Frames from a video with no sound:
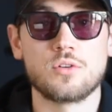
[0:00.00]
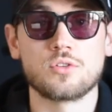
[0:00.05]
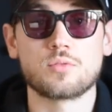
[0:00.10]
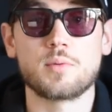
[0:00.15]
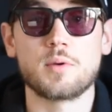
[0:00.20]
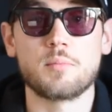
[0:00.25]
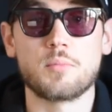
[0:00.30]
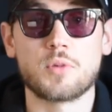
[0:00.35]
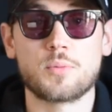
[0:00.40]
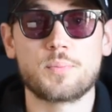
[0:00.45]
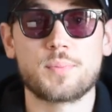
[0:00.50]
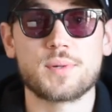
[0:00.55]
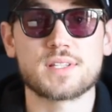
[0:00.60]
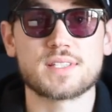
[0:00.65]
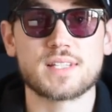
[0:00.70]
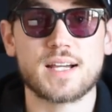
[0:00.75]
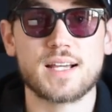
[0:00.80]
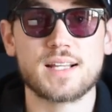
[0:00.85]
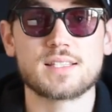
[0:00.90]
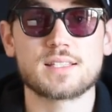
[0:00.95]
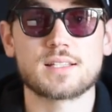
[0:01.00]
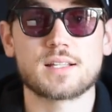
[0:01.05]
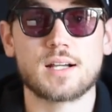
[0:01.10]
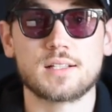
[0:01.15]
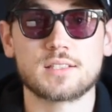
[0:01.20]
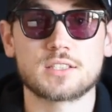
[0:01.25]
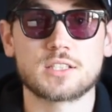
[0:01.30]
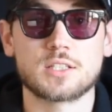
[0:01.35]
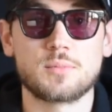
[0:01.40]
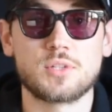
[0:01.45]
To be more precise,
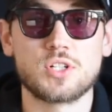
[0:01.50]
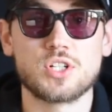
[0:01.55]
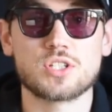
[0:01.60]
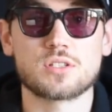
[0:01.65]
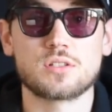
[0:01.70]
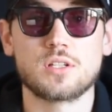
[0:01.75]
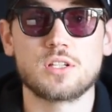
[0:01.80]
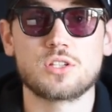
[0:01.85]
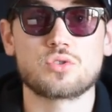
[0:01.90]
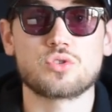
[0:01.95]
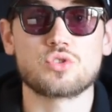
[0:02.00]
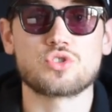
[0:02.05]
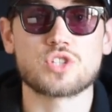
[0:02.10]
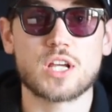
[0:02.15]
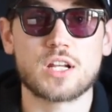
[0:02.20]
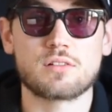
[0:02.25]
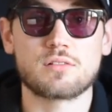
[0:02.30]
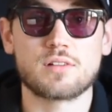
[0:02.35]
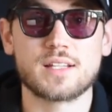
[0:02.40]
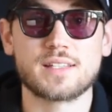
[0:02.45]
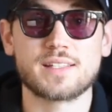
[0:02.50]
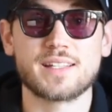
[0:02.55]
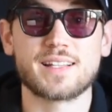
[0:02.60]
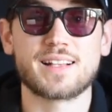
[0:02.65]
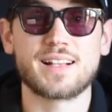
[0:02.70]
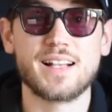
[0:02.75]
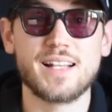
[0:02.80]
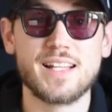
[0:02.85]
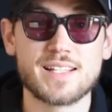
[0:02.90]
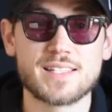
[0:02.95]
customers need to generate at
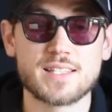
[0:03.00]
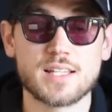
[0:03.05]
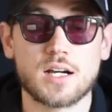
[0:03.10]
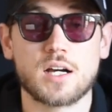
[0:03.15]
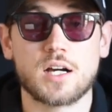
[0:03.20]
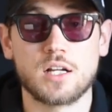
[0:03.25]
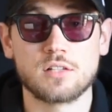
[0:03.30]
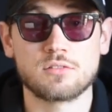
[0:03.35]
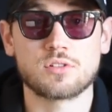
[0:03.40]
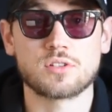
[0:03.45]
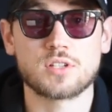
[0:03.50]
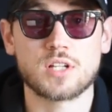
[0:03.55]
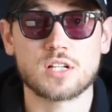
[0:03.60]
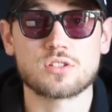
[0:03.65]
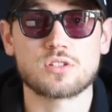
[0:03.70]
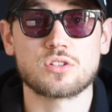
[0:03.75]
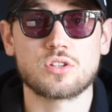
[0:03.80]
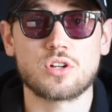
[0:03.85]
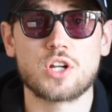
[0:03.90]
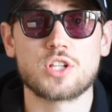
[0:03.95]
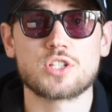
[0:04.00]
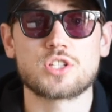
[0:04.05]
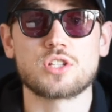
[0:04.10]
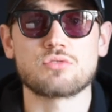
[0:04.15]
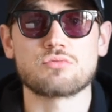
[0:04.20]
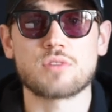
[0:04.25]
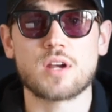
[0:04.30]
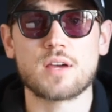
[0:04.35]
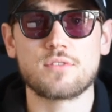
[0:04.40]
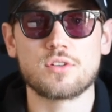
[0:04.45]
least $100,000 in
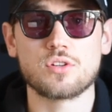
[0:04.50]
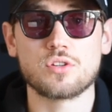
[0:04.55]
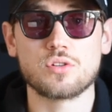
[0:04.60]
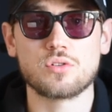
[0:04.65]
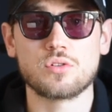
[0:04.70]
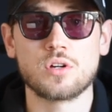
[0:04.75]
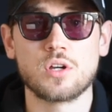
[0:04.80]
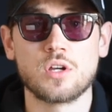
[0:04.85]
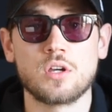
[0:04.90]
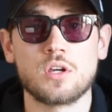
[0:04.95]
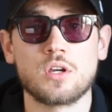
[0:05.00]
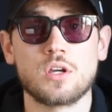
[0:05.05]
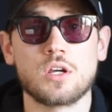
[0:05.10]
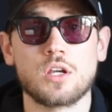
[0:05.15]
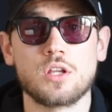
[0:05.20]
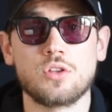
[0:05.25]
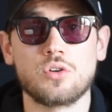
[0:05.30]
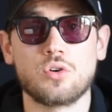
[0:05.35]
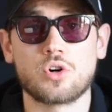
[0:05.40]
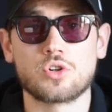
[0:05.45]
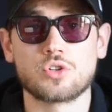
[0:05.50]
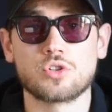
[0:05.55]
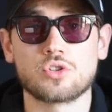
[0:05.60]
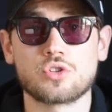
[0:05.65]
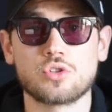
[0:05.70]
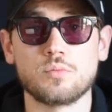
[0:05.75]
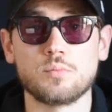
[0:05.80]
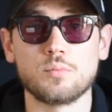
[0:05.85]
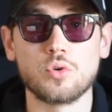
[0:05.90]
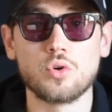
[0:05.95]
revenue in order to
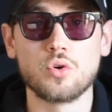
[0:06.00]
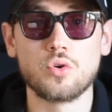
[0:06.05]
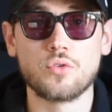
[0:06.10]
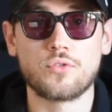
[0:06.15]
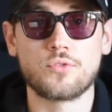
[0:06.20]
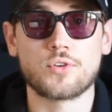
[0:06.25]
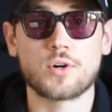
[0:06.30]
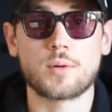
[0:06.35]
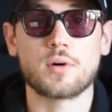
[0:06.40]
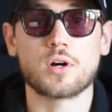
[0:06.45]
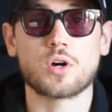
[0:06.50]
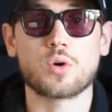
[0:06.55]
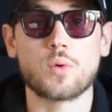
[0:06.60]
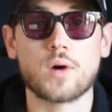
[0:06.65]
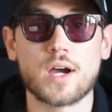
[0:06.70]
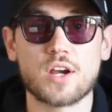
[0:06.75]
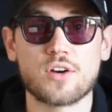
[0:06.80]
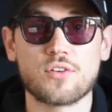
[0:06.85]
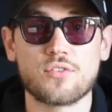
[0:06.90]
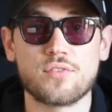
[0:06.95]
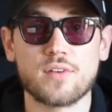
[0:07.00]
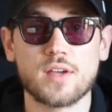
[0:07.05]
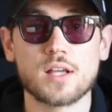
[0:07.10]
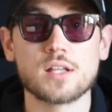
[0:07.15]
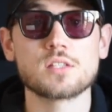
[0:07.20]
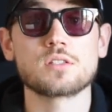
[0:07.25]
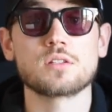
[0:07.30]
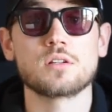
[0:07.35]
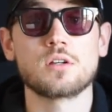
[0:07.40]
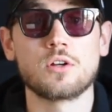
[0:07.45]
move from acquire
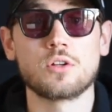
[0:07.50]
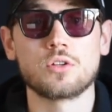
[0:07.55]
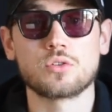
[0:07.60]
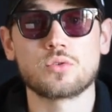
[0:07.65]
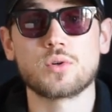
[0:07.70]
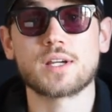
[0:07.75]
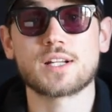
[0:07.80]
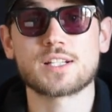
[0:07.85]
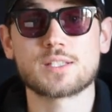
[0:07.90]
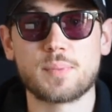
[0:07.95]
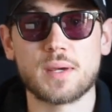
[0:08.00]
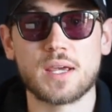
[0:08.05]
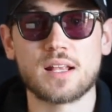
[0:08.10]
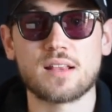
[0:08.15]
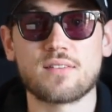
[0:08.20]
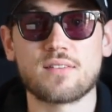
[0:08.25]
phase to expand